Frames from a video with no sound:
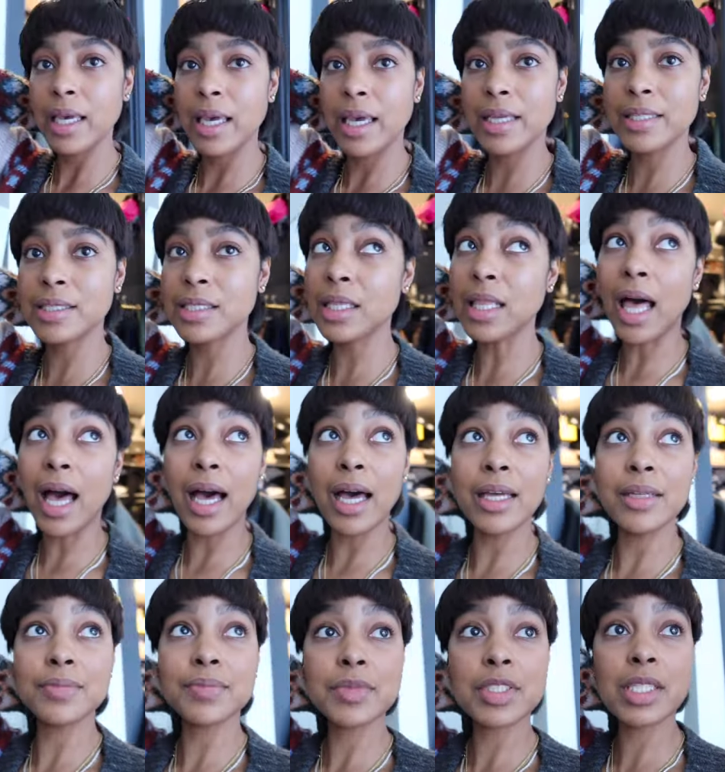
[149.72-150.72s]
it's a
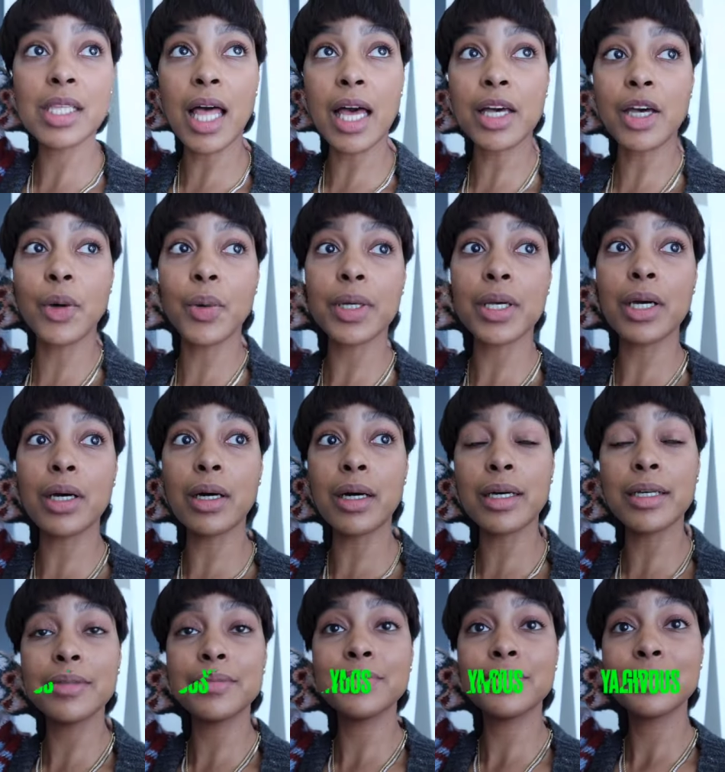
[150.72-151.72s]
lot. It's a lot going
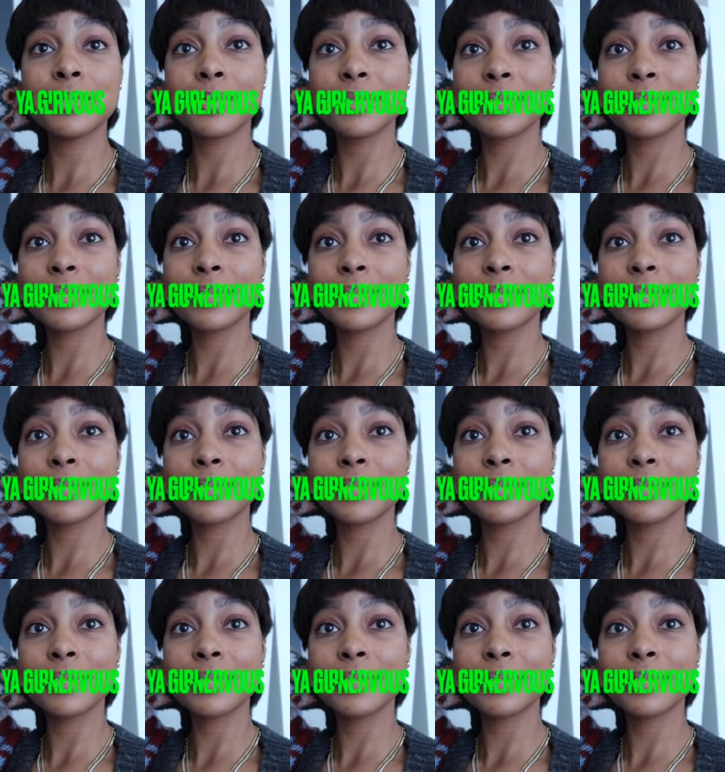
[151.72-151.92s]
on.